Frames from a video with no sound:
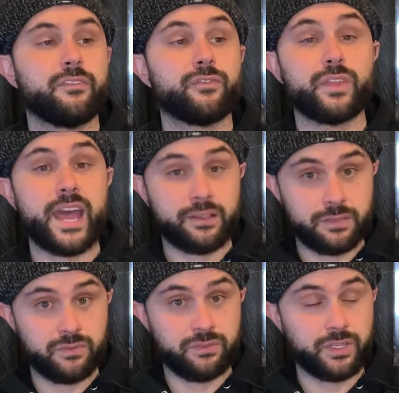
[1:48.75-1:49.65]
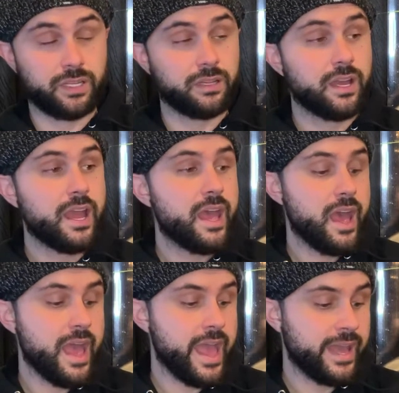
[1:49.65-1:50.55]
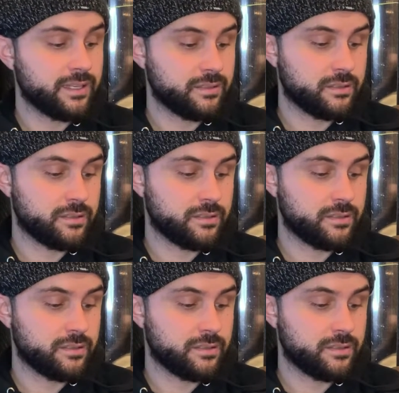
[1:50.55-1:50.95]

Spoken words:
for the House of De Vil and,